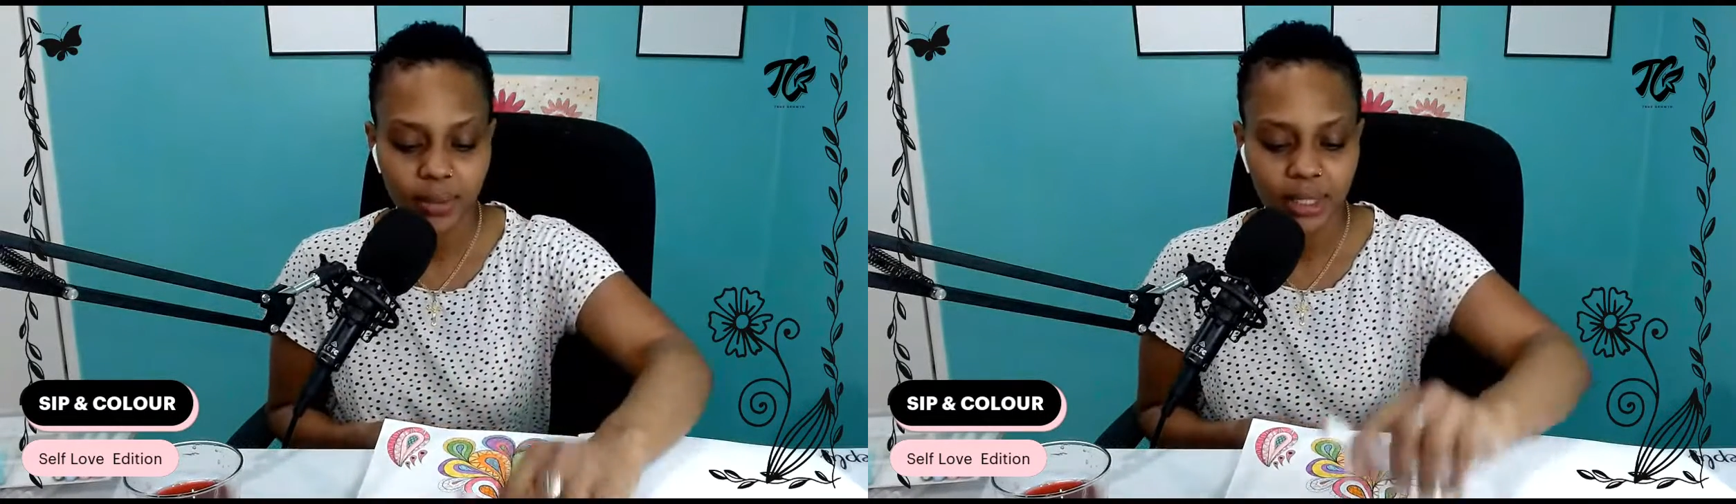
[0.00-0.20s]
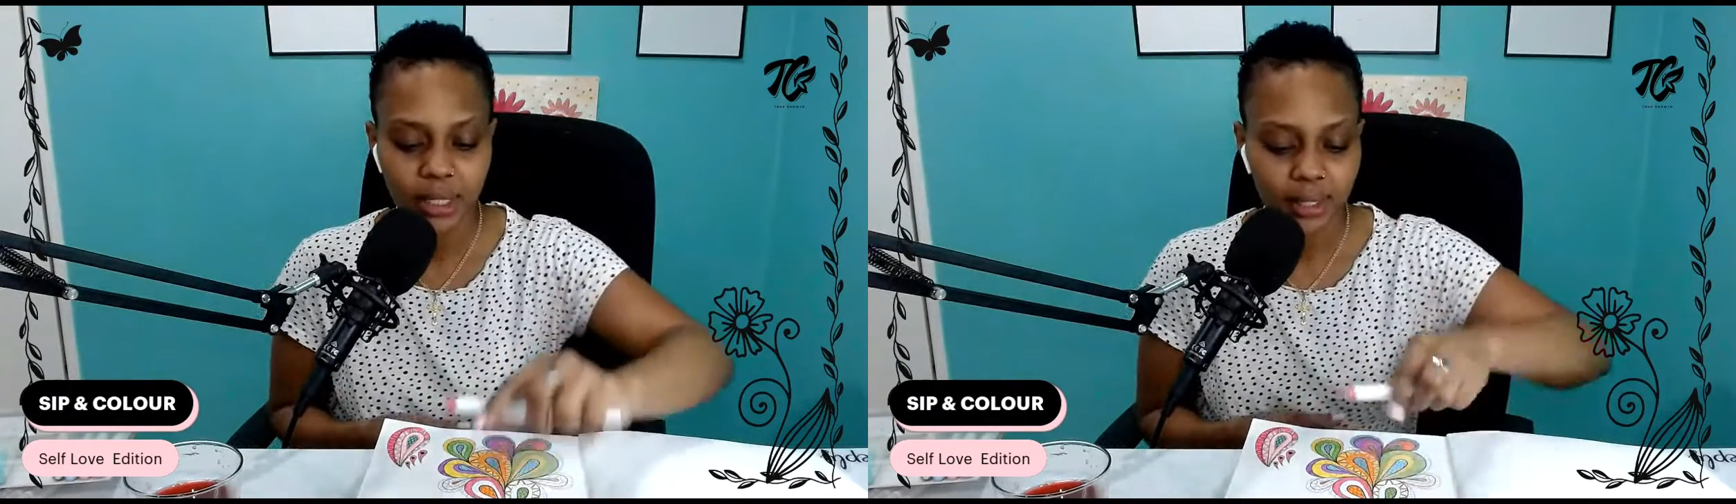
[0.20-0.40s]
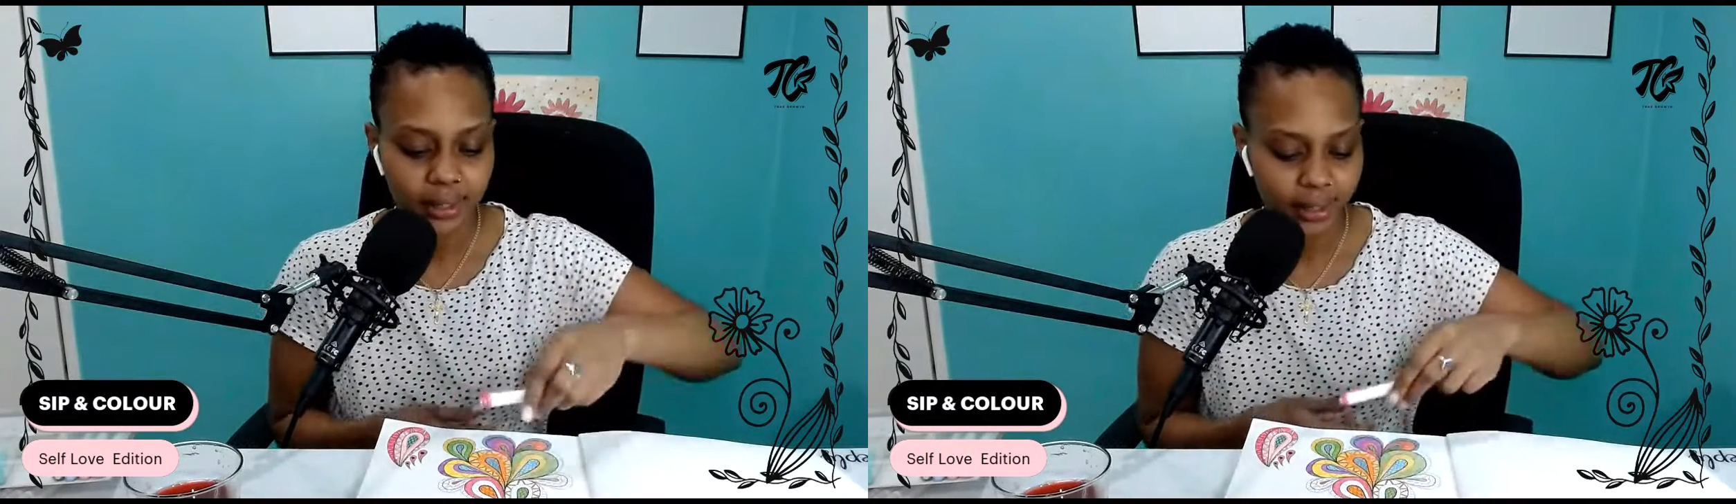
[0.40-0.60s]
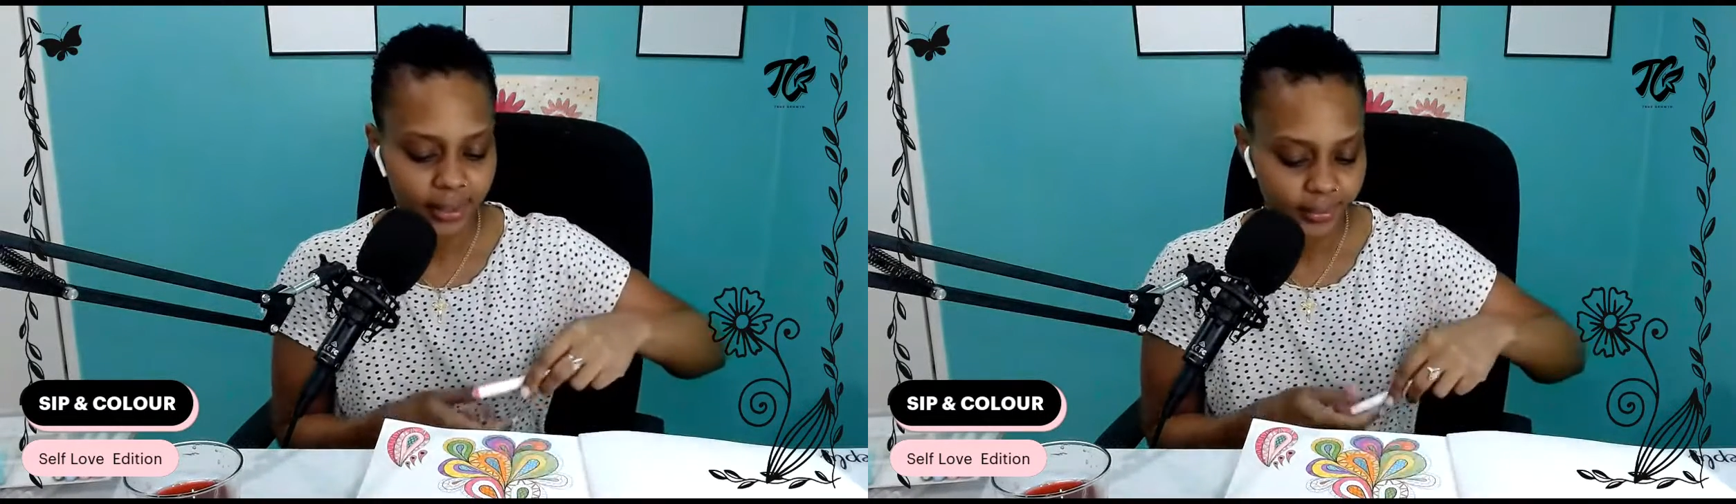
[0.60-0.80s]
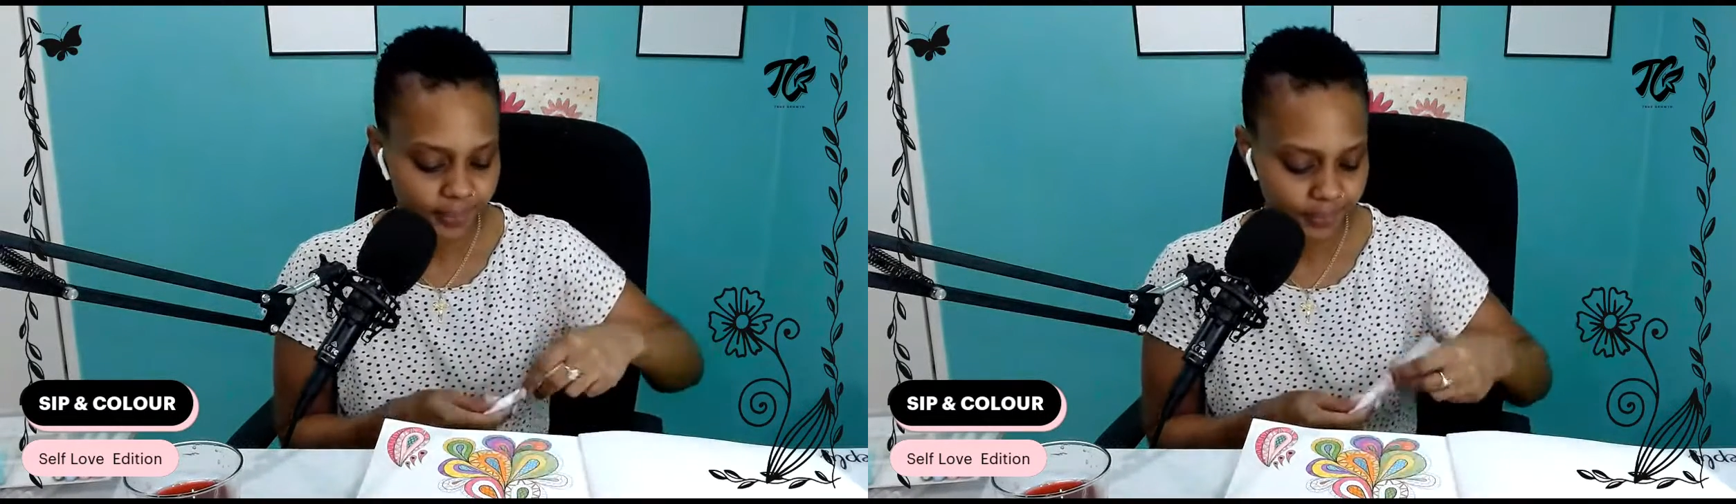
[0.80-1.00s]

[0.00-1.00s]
we color,